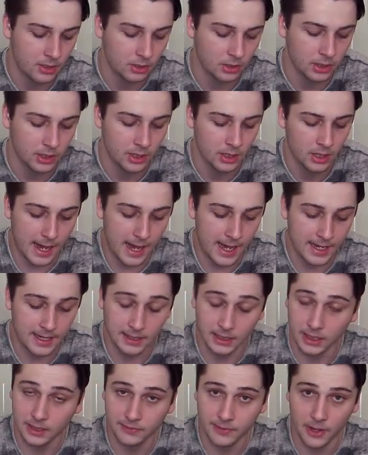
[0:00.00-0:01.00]
colour. I
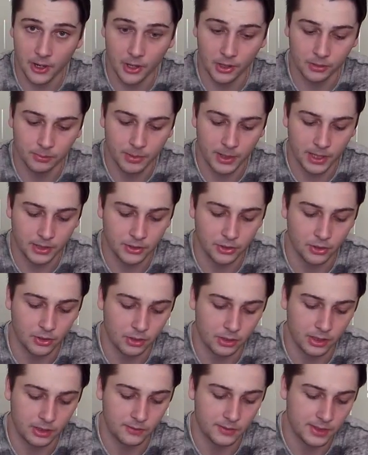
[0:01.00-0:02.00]
leave it on, but I
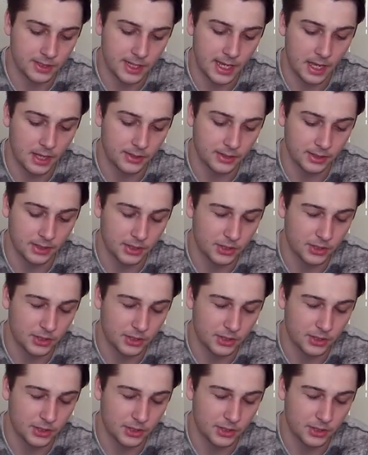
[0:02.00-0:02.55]
don't leave the scales on.